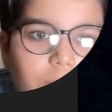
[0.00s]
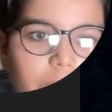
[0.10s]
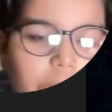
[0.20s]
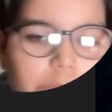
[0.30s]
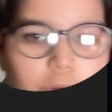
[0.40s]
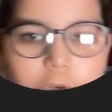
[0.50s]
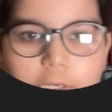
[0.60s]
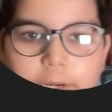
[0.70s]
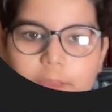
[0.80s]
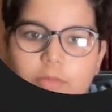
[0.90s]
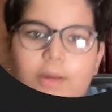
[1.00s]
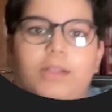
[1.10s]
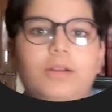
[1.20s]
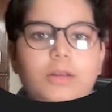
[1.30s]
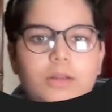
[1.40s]
it's not a text file.
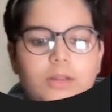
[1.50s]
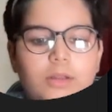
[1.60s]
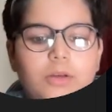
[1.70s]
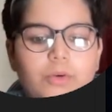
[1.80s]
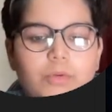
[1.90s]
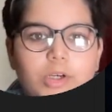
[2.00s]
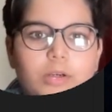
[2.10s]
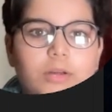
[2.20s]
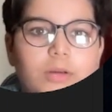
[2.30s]
Note it.